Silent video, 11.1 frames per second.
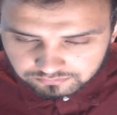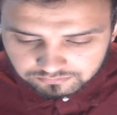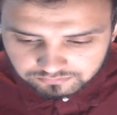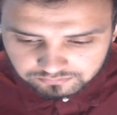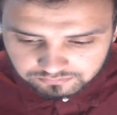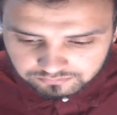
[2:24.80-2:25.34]

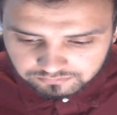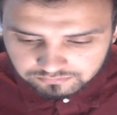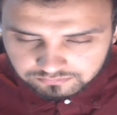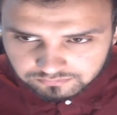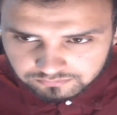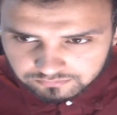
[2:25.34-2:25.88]

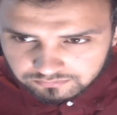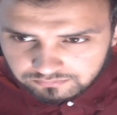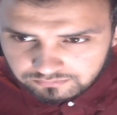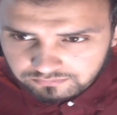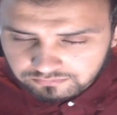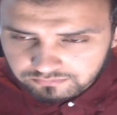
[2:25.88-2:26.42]

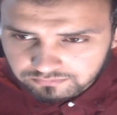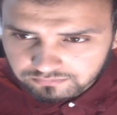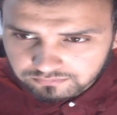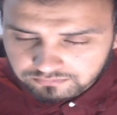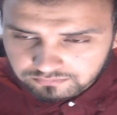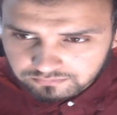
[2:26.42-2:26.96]

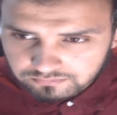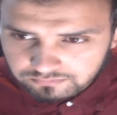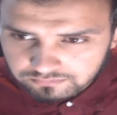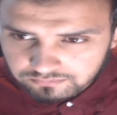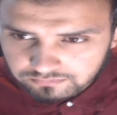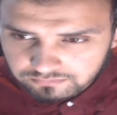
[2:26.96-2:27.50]

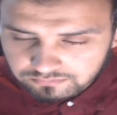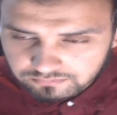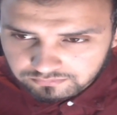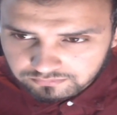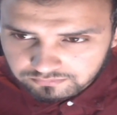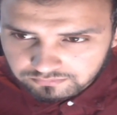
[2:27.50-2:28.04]

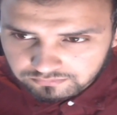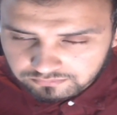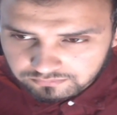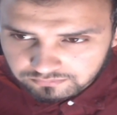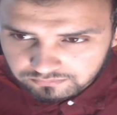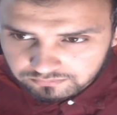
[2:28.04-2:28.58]

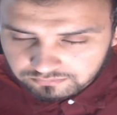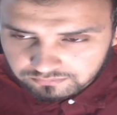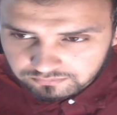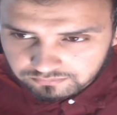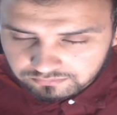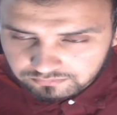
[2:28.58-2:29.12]

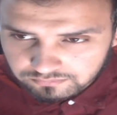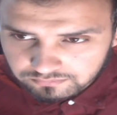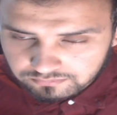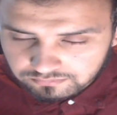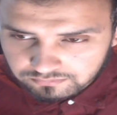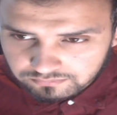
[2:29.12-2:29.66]

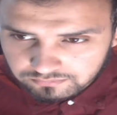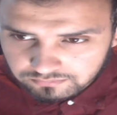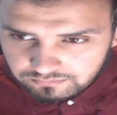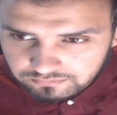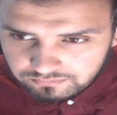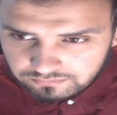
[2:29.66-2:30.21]

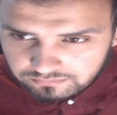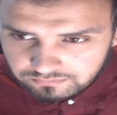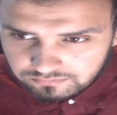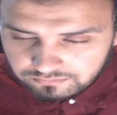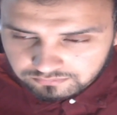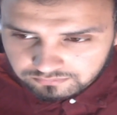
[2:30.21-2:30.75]

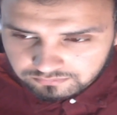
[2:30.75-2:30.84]
[no speech]